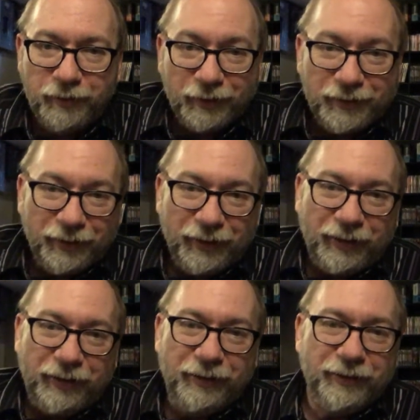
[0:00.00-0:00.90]
Chicken
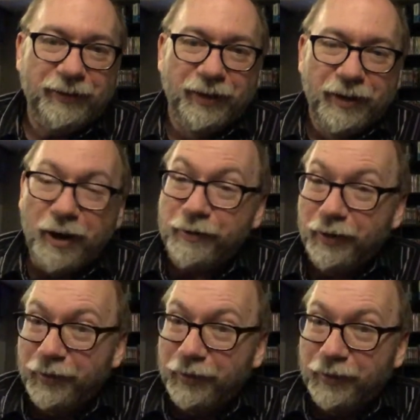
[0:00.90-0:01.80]
lady, are you?
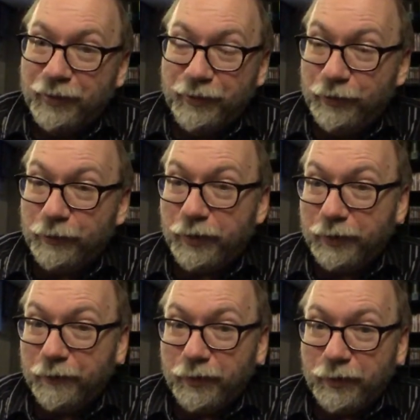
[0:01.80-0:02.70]
You're a uh,